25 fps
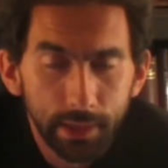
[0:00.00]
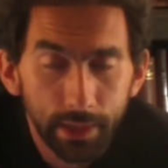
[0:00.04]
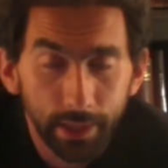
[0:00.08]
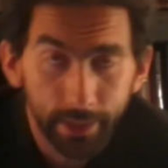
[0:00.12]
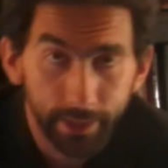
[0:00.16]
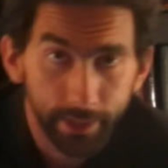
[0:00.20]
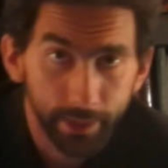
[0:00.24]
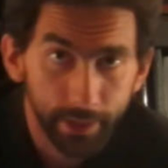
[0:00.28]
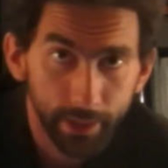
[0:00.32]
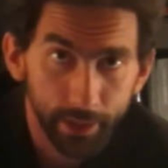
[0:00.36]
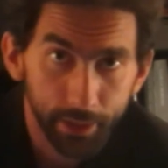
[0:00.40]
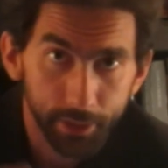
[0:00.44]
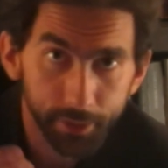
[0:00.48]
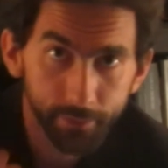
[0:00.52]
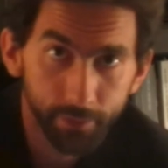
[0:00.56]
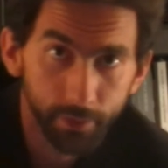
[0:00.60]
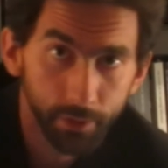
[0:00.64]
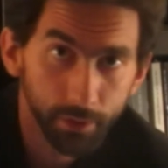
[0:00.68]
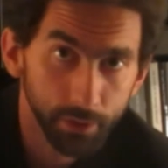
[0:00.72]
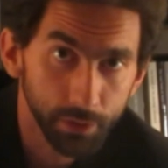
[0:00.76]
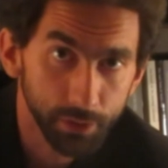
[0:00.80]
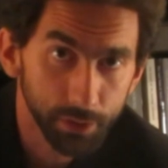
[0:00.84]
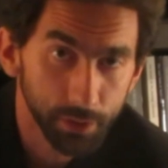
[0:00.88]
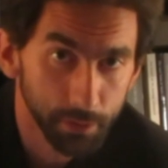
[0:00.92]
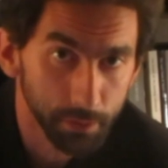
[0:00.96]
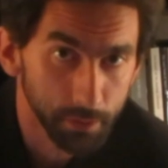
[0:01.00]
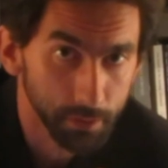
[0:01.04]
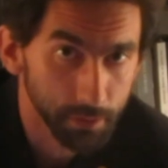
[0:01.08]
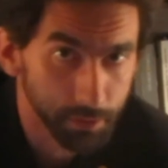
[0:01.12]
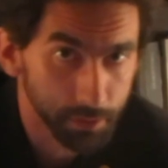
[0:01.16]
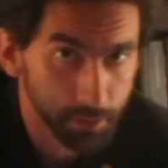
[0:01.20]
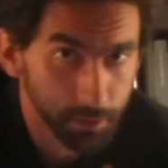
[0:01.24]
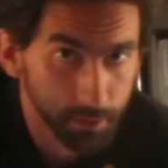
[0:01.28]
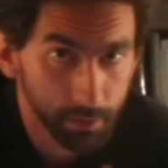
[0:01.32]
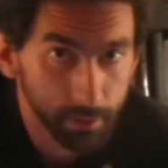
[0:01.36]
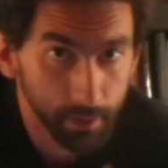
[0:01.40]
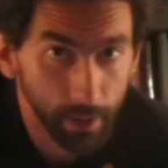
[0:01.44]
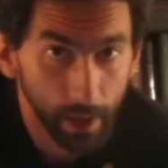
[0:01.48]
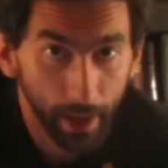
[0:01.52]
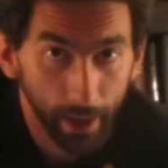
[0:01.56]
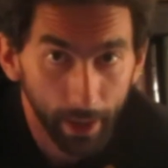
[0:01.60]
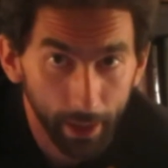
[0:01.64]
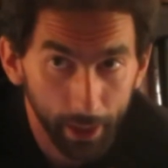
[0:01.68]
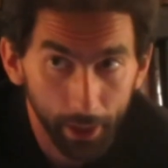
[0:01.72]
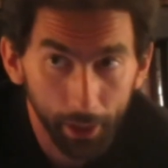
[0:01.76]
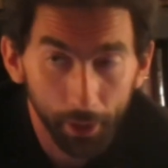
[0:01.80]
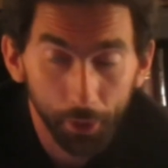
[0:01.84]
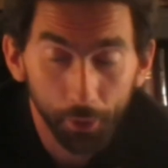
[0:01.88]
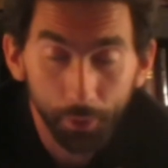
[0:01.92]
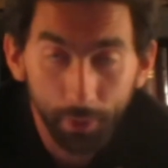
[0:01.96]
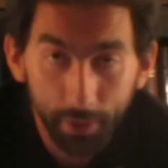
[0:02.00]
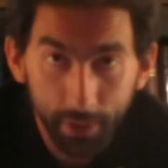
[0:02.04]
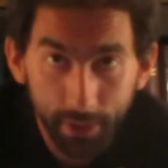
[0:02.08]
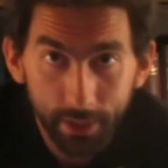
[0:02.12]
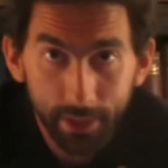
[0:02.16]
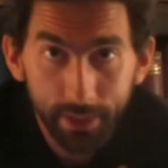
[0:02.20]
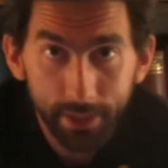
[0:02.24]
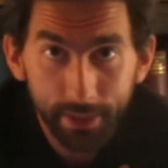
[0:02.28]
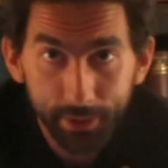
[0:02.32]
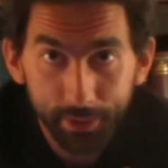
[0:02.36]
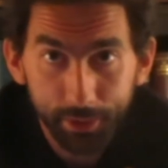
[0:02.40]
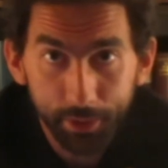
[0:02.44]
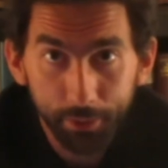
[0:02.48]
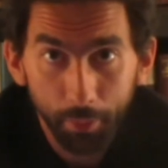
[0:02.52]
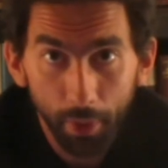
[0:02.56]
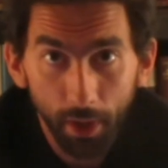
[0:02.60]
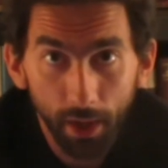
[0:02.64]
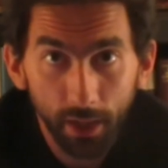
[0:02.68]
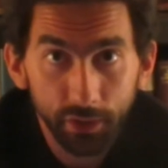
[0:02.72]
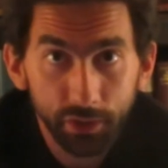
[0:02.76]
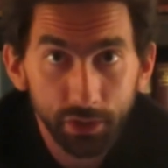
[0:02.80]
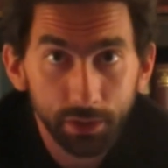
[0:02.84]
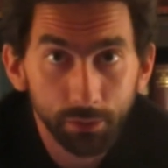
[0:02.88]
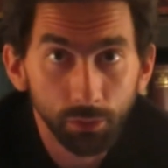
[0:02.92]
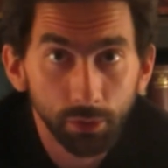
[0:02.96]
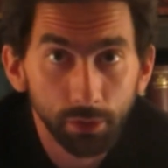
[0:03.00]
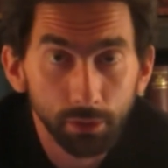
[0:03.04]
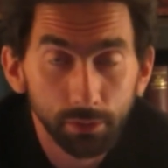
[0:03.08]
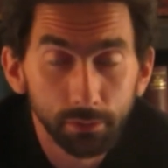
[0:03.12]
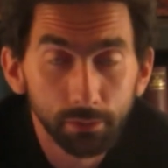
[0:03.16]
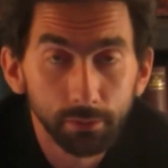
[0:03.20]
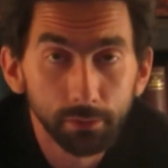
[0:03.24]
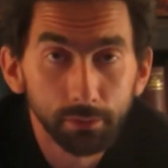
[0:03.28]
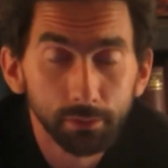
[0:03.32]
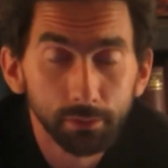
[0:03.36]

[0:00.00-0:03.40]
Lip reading: And I ask very seriously, how is it possible?